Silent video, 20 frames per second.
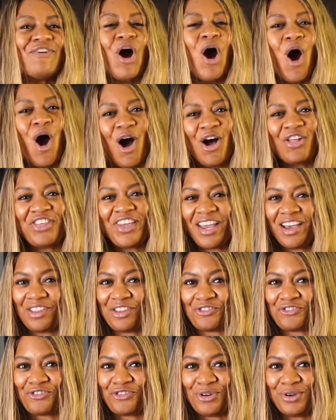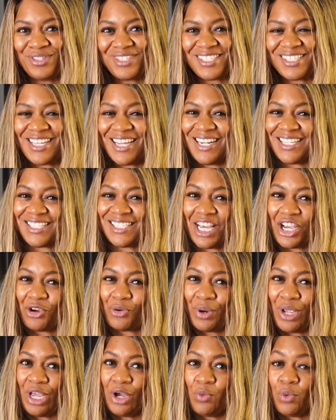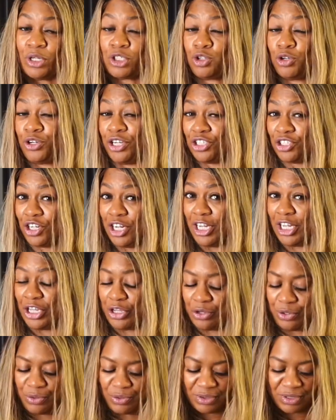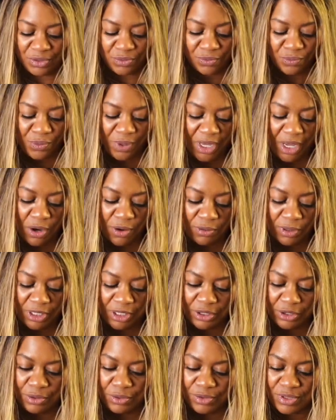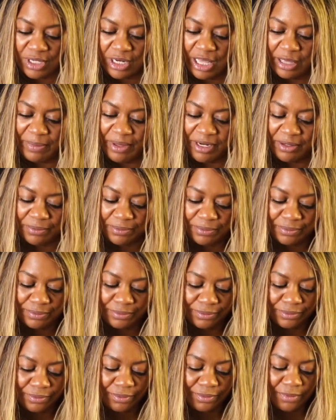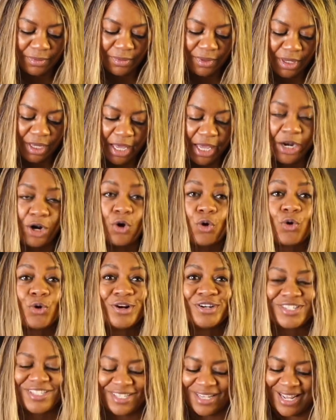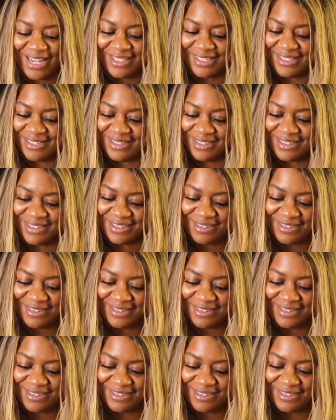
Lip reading: all the other fruits that a sangria would traditionally use, we only use lemon and orange slices.